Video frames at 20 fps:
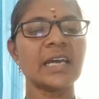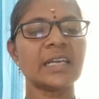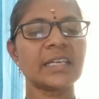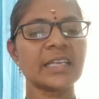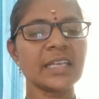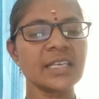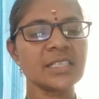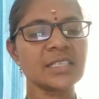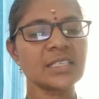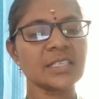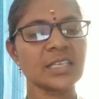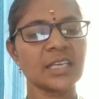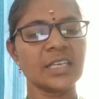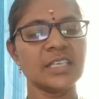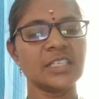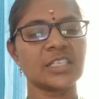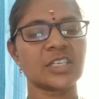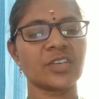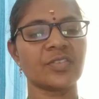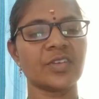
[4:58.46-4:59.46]
rest
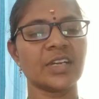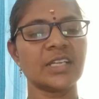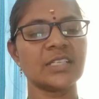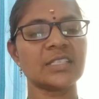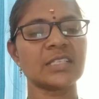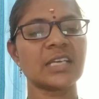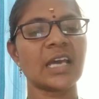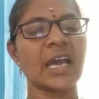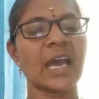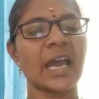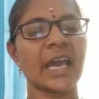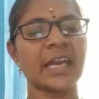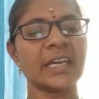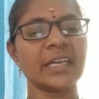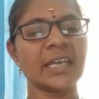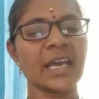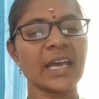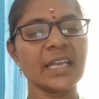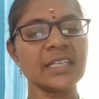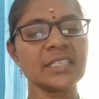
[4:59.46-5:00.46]
intervals,
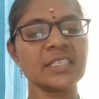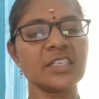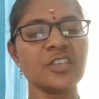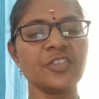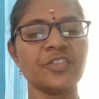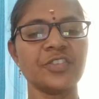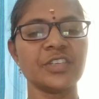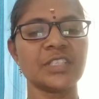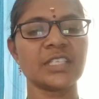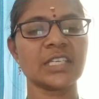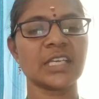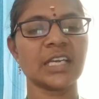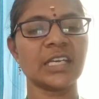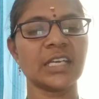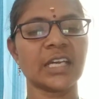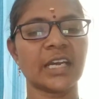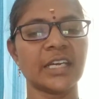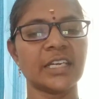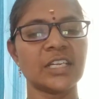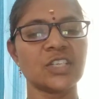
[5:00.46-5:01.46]
enhanced physical
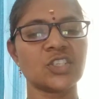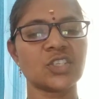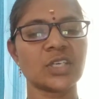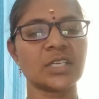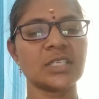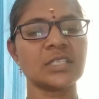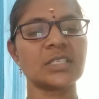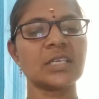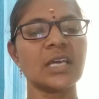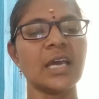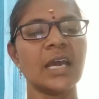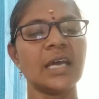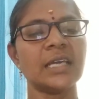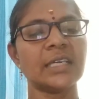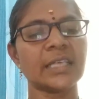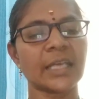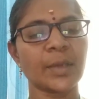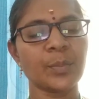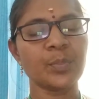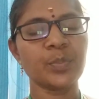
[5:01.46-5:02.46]
conditions,
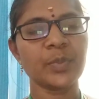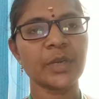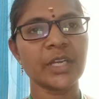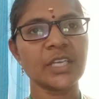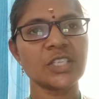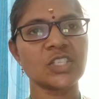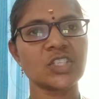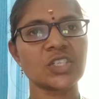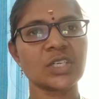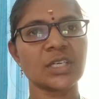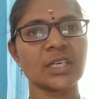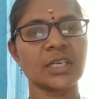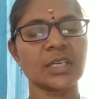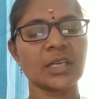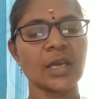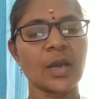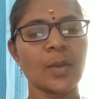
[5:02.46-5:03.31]
temperature,